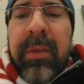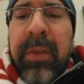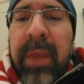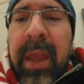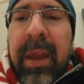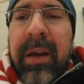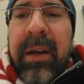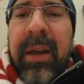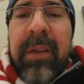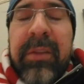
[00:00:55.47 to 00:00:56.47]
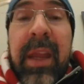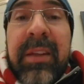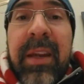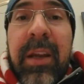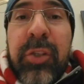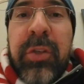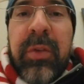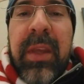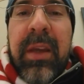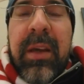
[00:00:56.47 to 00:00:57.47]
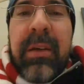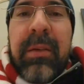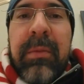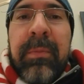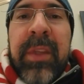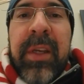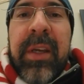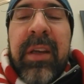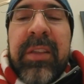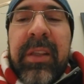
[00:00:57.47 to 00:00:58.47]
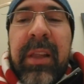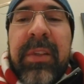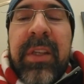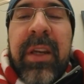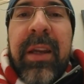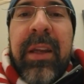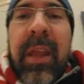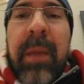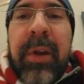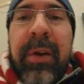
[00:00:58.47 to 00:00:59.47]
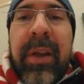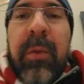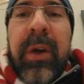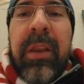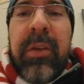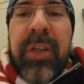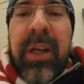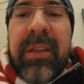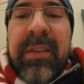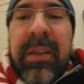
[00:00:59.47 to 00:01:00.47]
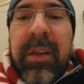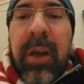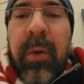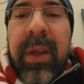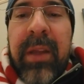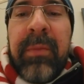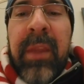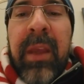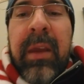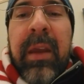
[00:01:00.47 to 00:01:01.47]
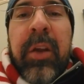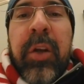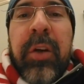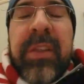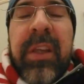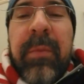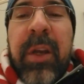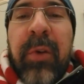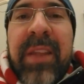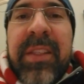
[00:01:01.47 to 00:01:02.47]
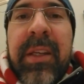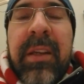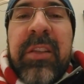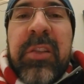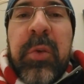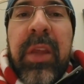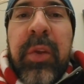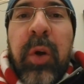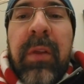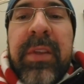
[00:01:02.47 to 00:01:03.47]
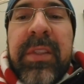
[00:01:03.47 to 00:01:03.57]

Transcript: they did outshoot the Canucks 11-9 in that period, one of those shots did go in, courtesy of Mikko Rantanen, his 20th goal of the